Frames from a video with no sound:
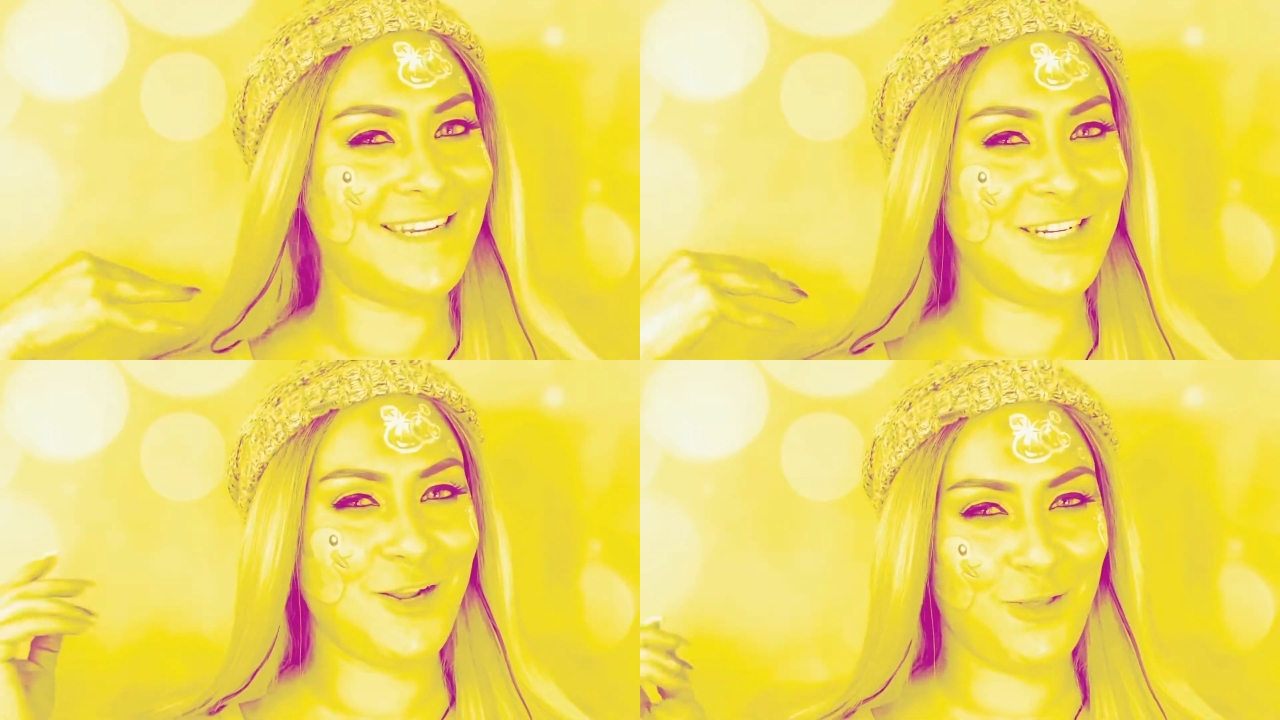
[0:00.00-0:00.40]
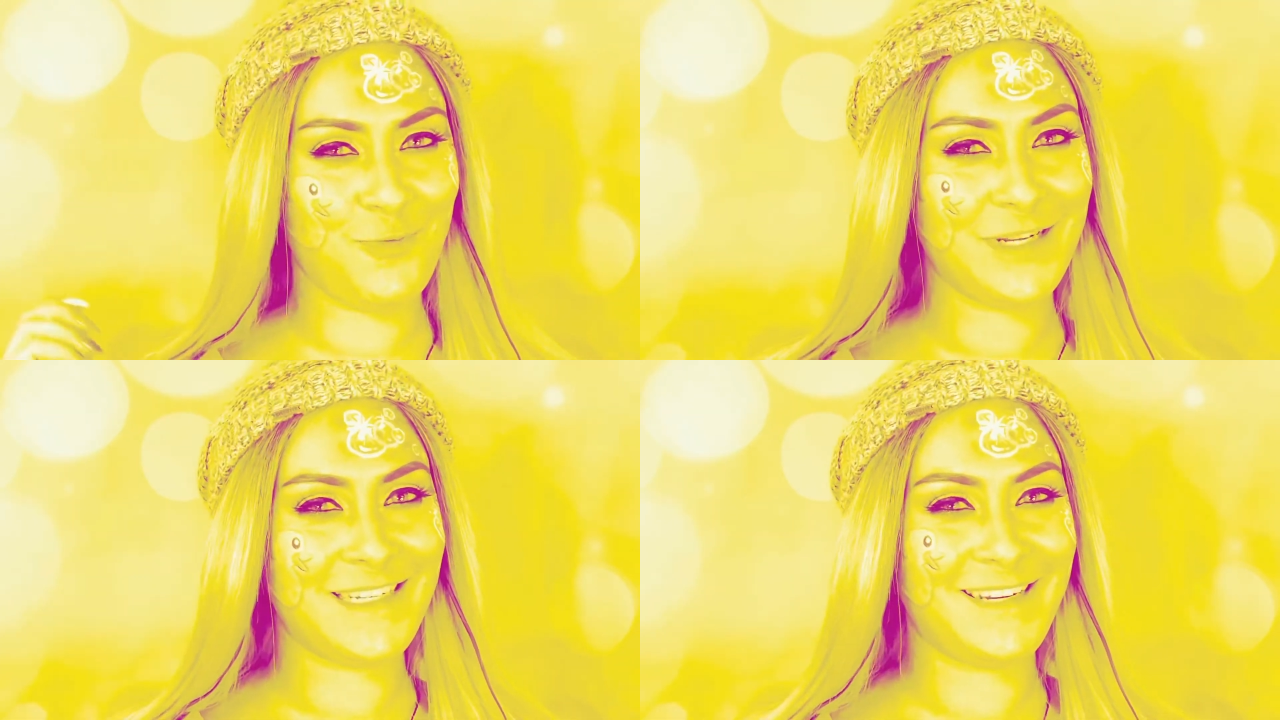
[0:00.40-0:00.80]
know there was
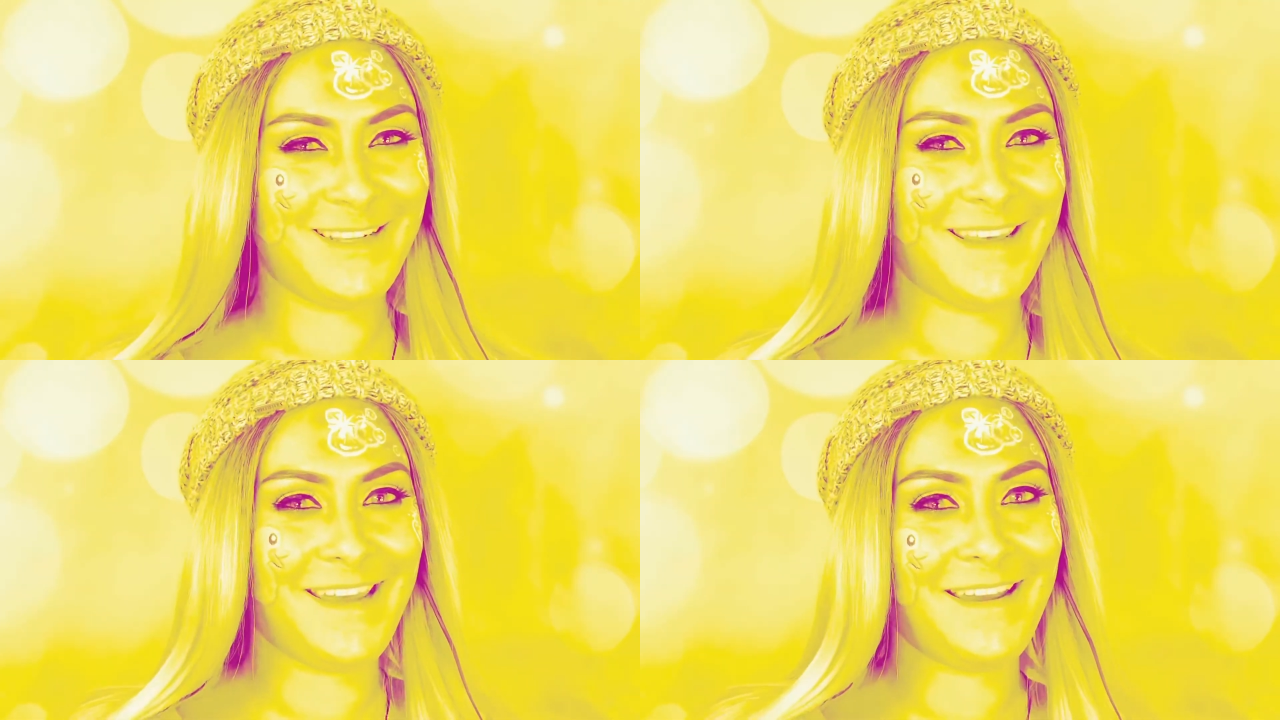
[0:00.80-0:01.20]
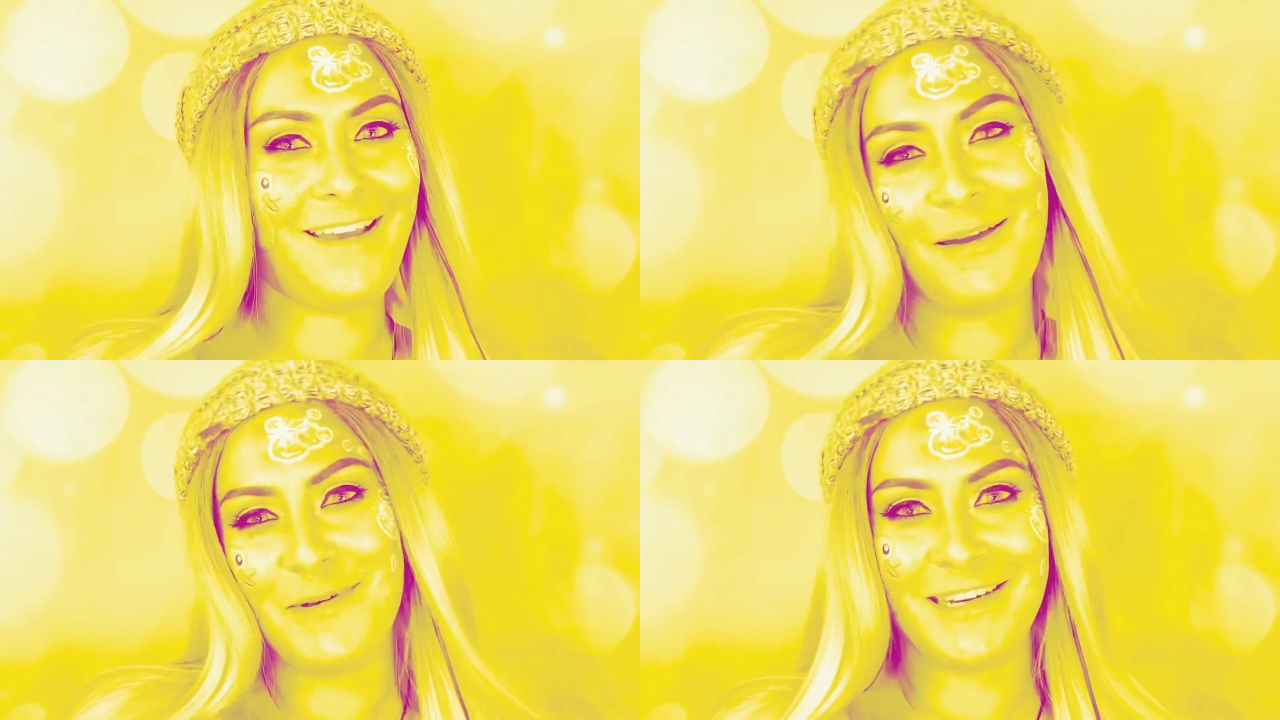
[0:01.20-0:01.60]
such a thing? I
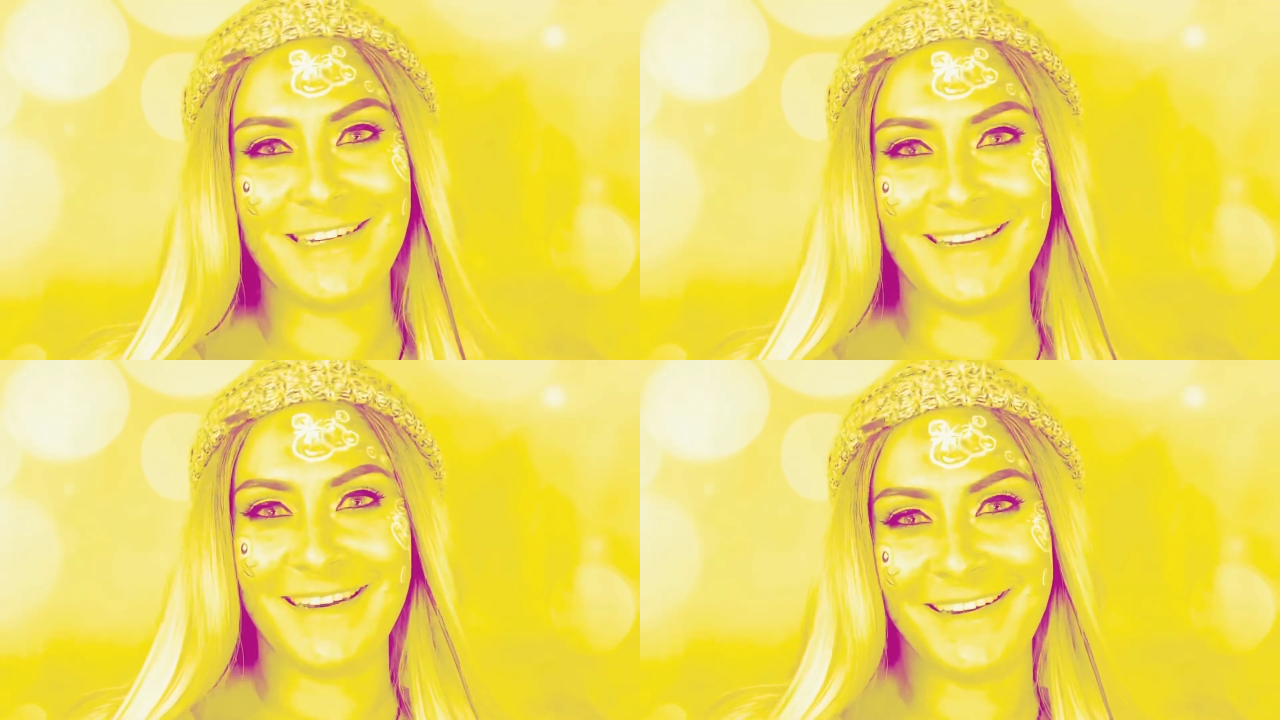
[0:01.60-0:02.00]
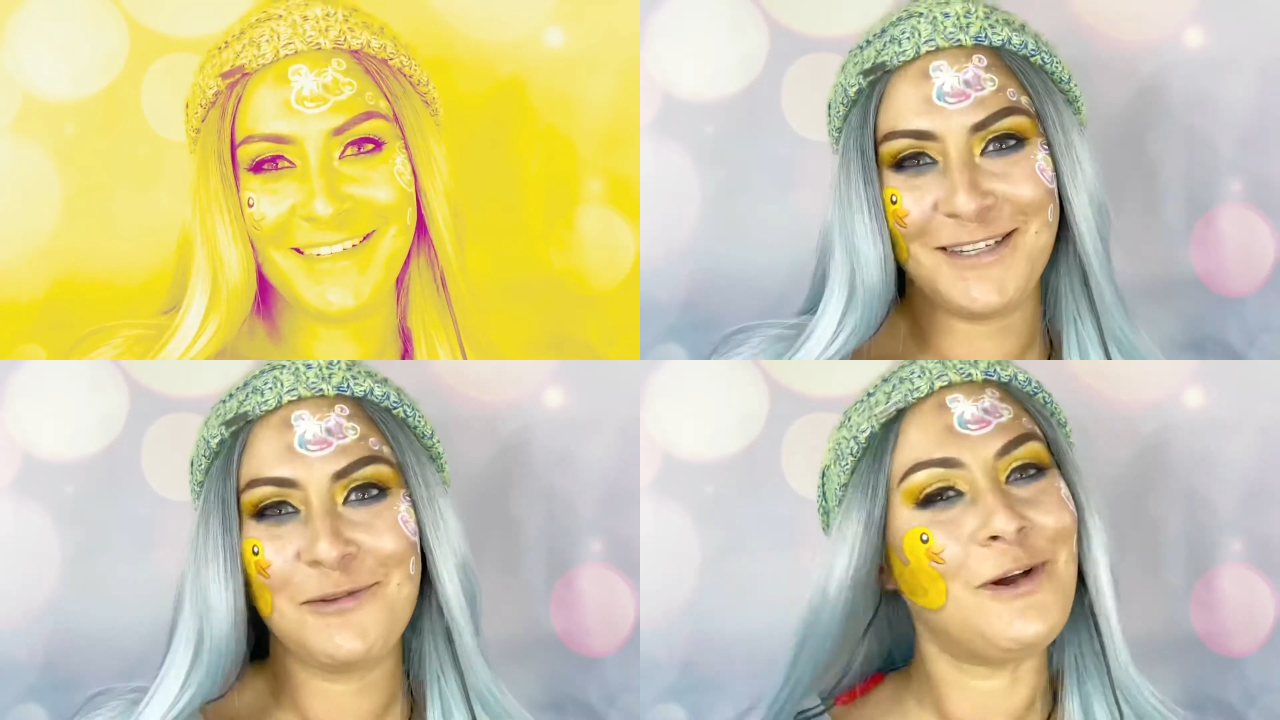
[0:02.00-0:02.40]
bet you didn't.
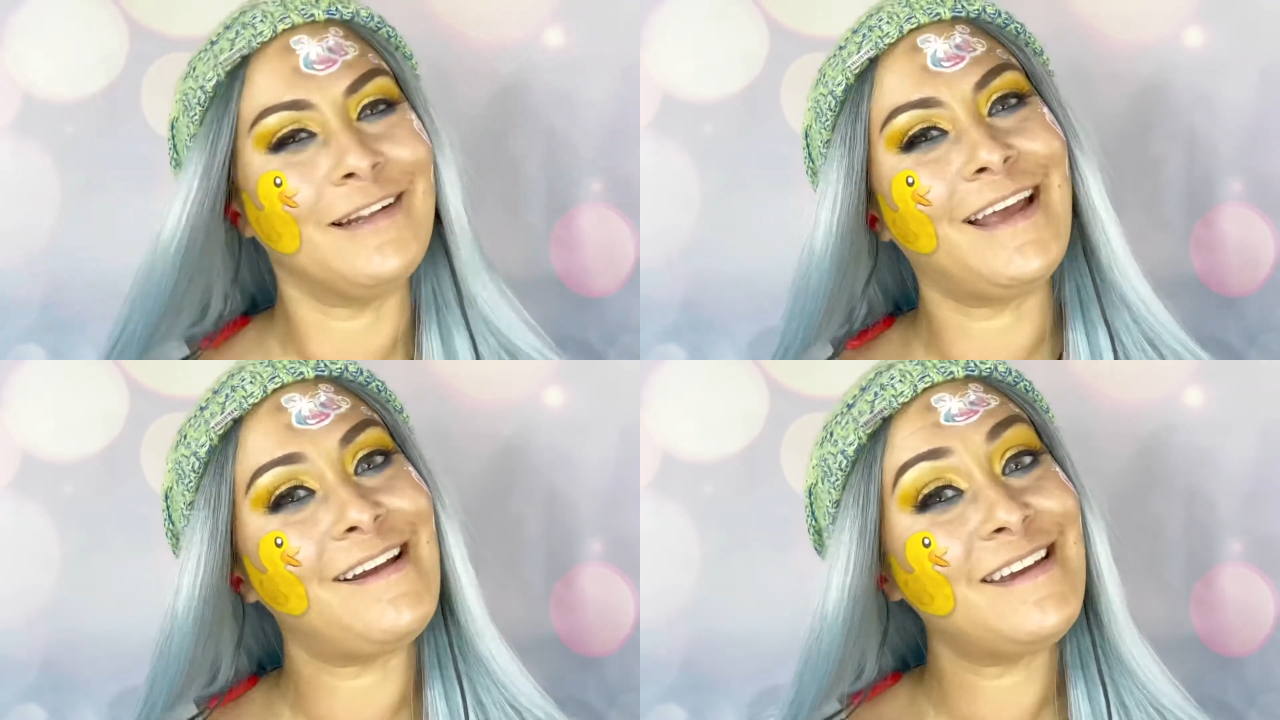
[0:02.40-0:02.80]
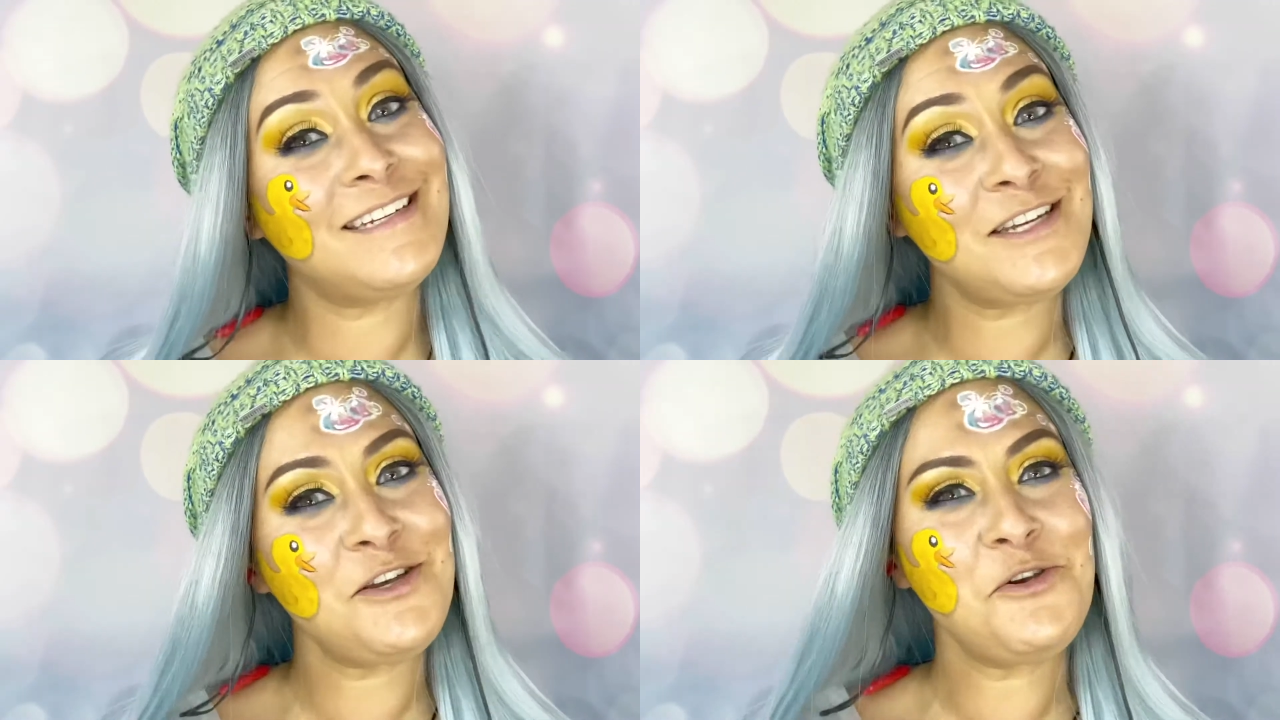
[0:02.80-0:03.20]
Well, now you
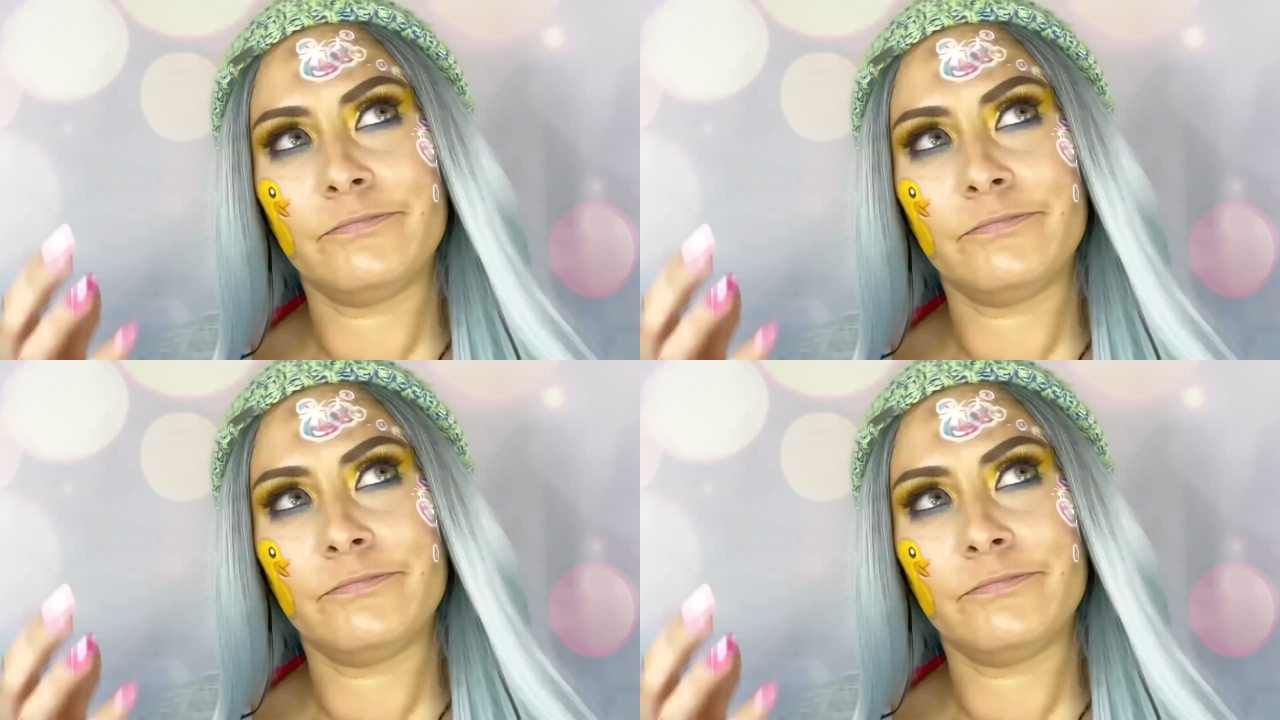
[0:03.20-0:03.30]
do.